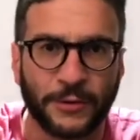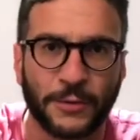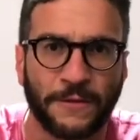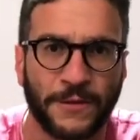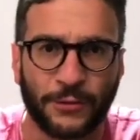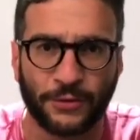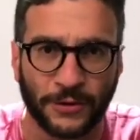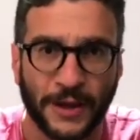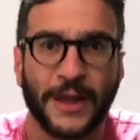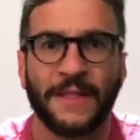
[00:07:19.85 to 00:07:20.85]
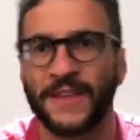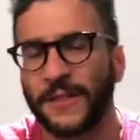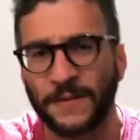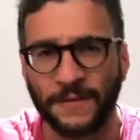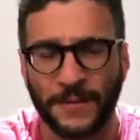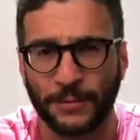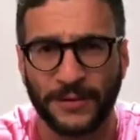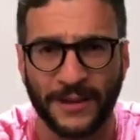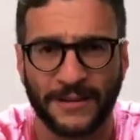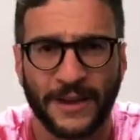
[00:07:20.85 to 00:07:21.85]
to in the future. The other fifty
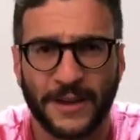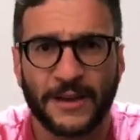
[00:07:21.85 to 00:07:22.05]
percent